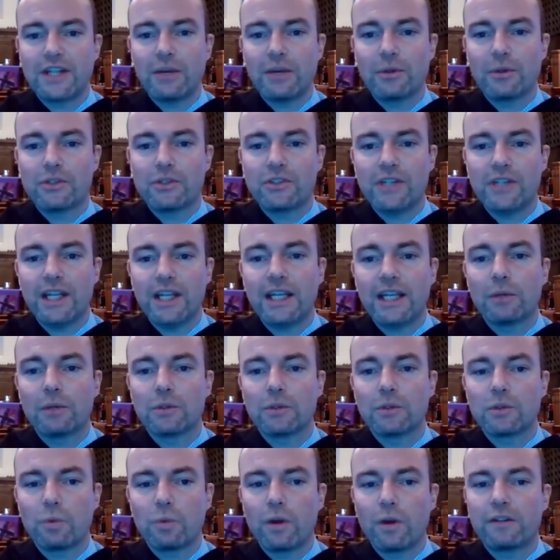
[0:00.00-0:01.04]
they were
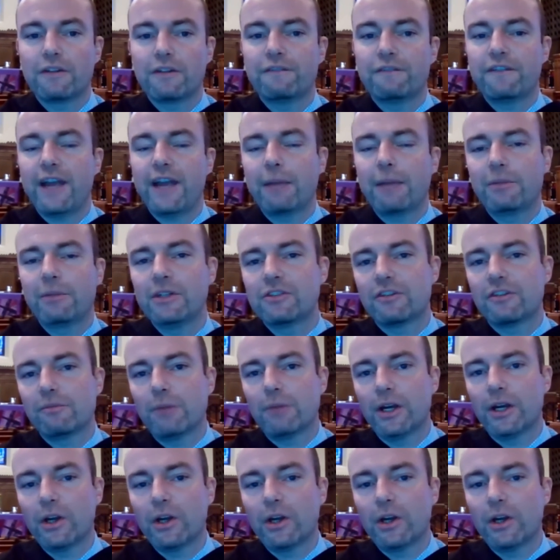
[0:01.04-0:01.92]
seeking was what the families of